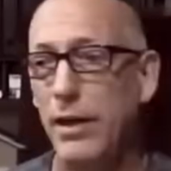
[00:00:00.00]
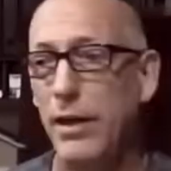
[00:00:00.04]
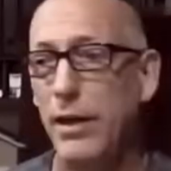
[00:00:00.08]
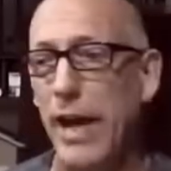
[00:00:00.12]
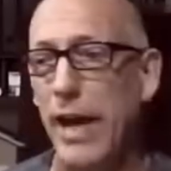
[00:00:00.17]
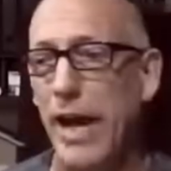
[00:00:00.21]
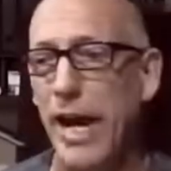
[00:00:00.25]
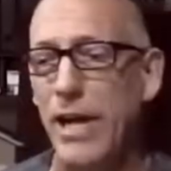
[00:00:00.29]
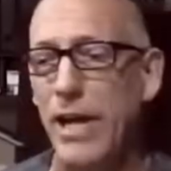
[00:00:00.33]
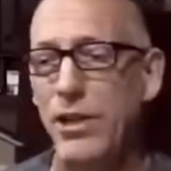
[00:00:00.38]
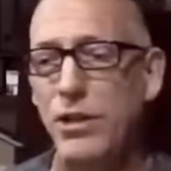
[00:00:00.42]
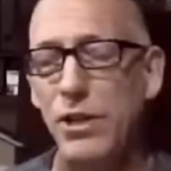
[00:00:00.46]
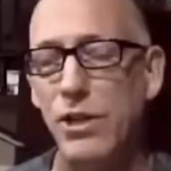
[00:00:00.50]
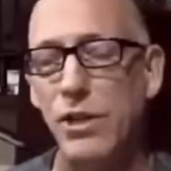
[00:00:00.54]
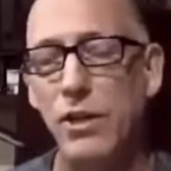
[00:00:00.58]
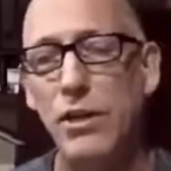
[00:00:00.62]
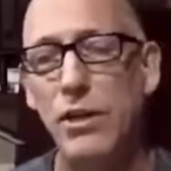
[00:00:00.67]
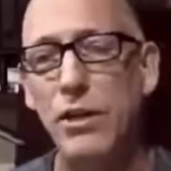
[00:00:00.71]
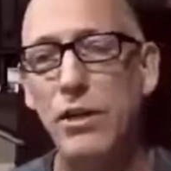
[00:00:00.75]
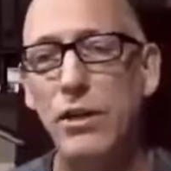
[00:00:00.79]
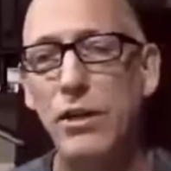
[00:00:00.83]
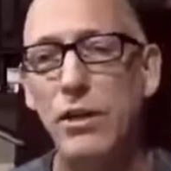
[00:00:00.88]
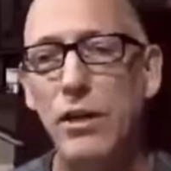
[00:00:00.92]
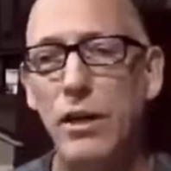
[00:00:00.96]

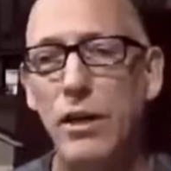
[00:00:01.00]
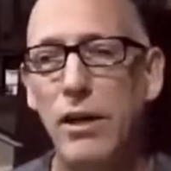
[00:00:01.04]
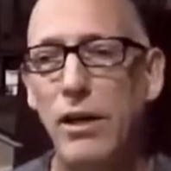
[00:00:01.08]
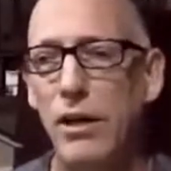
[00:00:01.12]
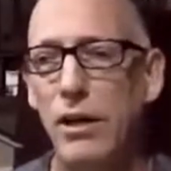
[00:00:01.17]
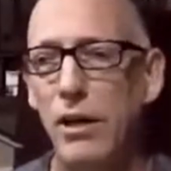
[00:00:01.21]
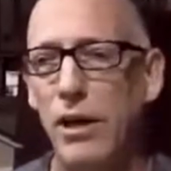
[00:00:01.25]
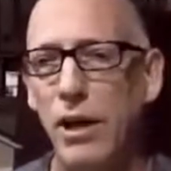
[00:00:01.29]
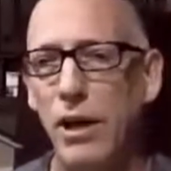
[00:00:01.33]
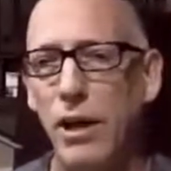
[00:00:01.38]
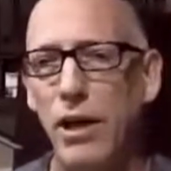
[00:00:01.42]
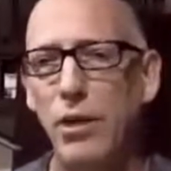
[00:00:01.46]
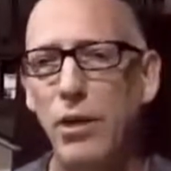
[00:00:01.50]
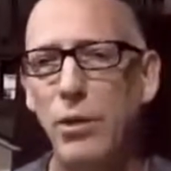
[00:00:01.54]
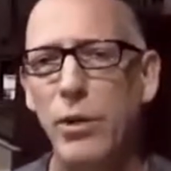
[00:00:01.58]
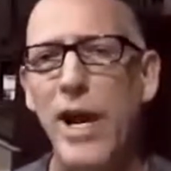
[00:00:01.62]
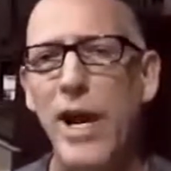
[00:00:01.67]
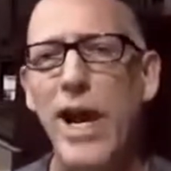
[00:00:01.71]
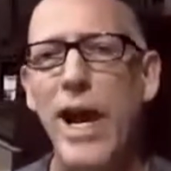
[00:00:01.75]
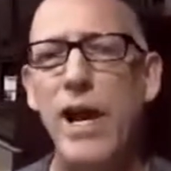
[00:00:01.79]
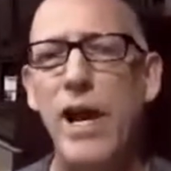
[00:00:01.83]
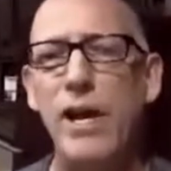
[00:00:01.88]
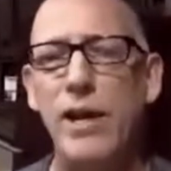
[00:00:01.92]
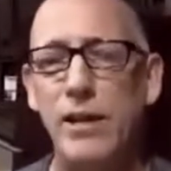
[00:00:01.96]
Answer,
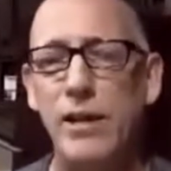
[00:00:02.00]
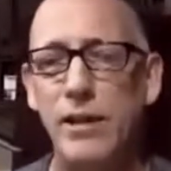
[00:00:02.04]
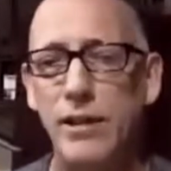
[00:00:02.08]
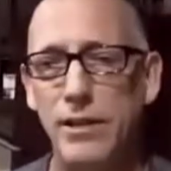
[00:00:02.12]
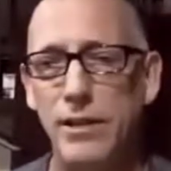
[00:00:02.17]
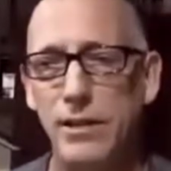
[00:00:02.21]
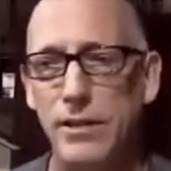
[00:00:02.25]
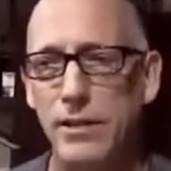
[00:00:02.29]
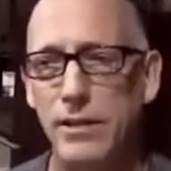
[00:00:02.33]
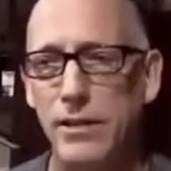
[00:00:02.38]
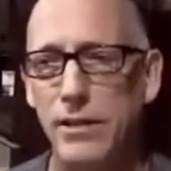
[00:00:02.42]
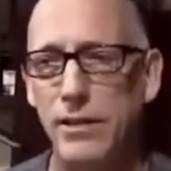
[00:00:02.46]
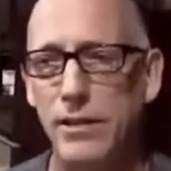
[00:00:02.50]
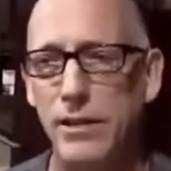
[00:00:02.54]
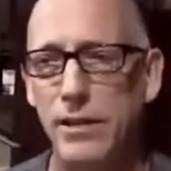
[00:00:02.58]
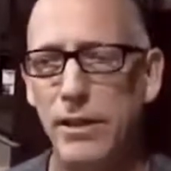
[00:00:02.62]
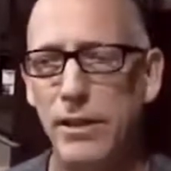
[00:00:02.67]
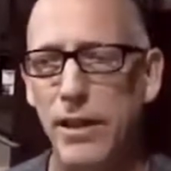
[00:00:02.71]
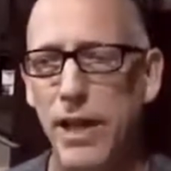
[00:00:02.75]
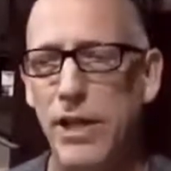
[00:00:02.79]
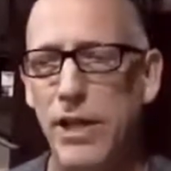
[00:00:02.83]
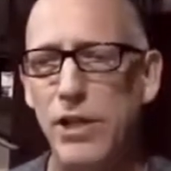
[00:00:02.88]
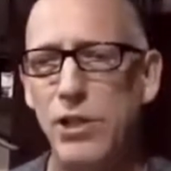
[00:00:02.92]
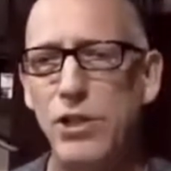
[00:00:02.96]
Iran.
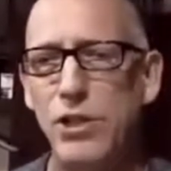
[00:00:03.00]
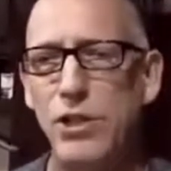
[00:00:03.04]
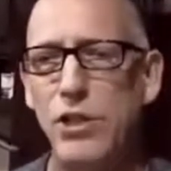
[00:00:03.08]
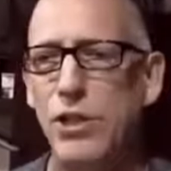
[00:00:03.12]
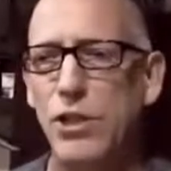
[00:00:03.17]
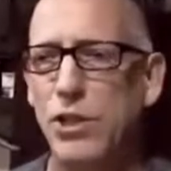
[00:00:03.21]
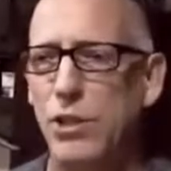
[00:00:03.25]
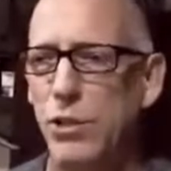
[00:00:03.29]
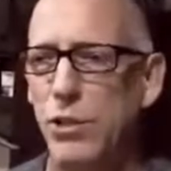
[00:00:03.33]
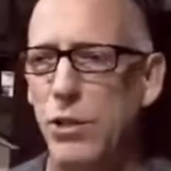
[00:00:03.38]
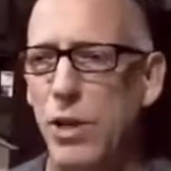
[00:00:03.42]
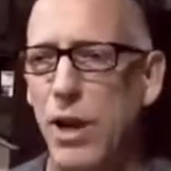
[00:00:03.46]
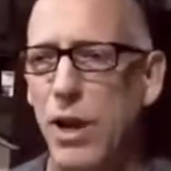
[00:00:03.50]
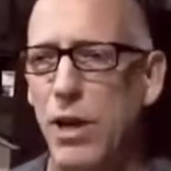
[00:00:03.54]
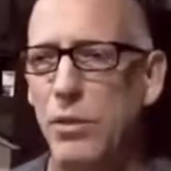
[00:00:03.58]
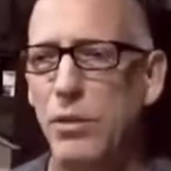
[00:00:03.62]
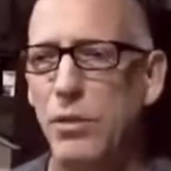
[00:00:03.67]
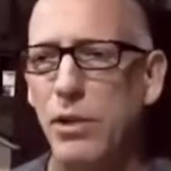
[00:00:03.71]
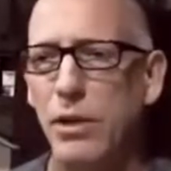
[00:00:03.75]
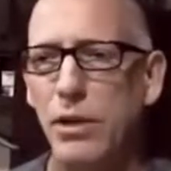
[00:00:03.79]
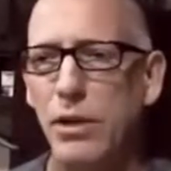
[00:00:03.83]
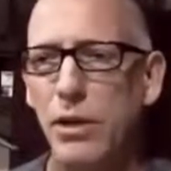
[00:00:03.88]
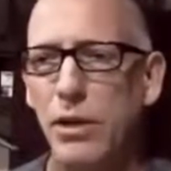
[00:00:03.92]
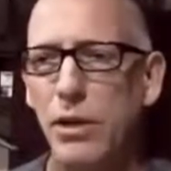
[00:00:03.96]
I just
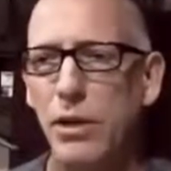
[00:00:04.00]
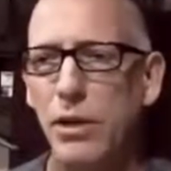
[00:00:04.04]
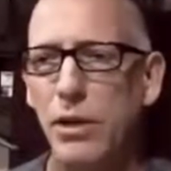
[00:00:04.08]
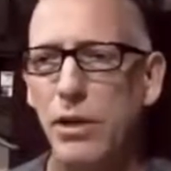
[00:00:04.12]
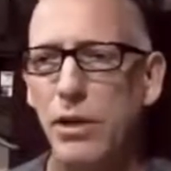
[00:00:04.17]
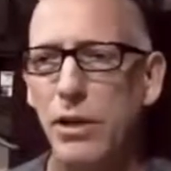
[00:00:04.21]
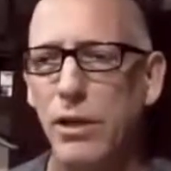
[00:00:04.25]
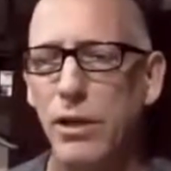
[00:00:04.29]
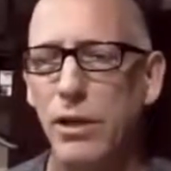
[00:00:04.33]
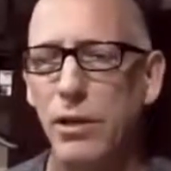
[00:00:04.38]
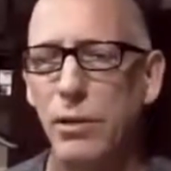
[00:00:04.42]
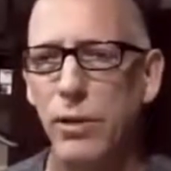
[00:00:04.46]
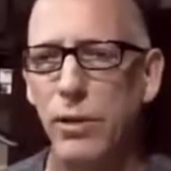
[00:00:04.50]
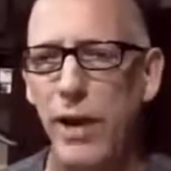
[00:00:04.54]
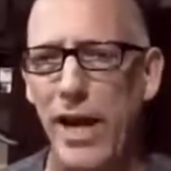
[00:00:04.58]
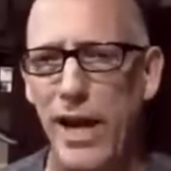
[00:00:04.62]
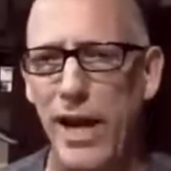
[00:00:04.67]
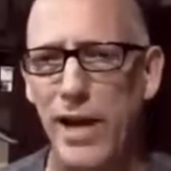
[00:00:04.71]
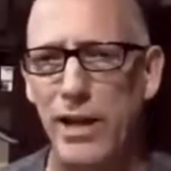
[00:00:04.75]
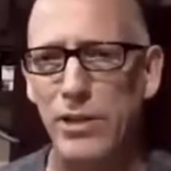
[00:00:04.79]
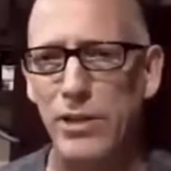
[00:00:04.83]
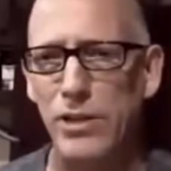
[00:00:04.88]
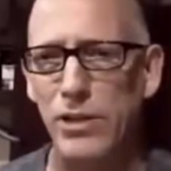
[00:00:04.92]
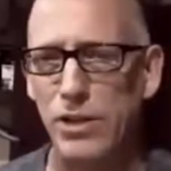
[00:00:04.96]
described
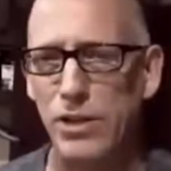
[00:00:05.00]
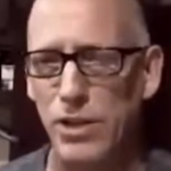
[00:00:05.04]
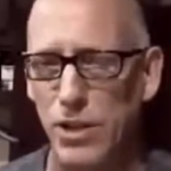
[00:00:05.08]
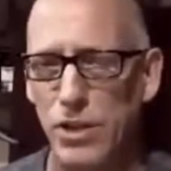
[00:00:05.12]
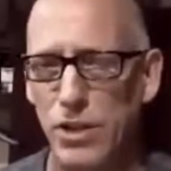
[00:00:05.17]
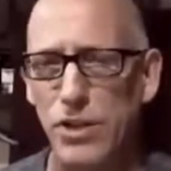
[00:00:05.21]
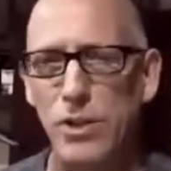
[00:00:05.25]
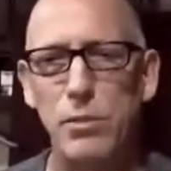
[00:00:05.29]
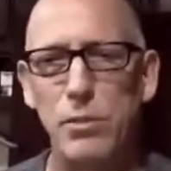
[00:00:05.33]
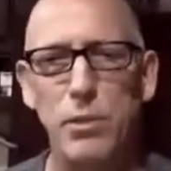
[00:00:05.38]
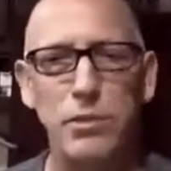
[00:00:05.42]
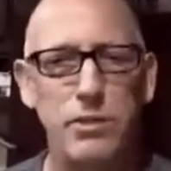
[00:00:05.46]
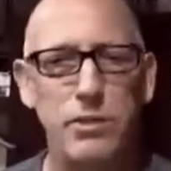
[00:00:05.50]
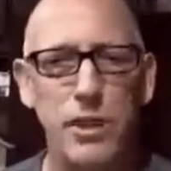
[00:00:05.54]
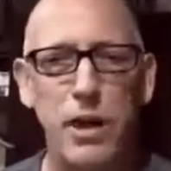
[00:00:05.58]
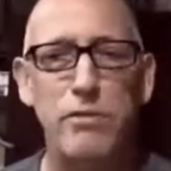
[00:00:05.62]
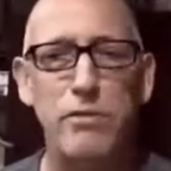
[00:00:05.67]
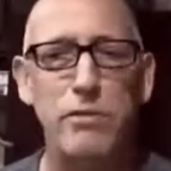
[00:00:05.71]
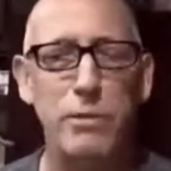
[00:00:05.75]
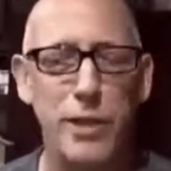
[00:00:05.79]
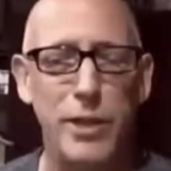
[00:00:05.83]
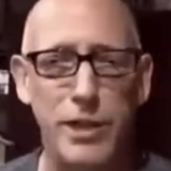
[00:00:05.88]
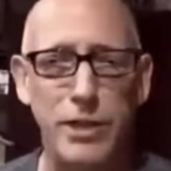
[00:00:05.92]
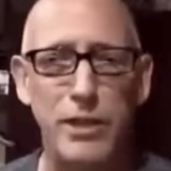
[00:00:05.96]
Iran's system of
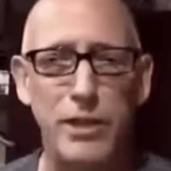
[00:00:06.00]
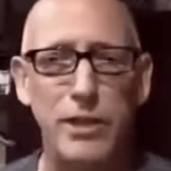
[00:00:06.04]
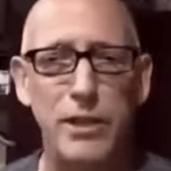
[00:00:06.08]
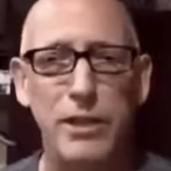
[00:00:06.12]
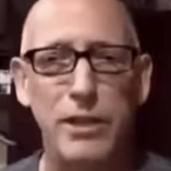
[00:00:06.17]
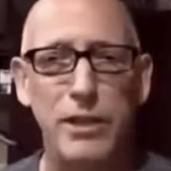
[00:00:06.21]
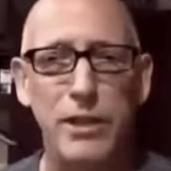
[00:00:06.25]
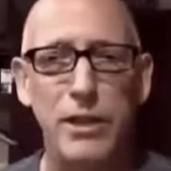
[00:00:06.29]
government.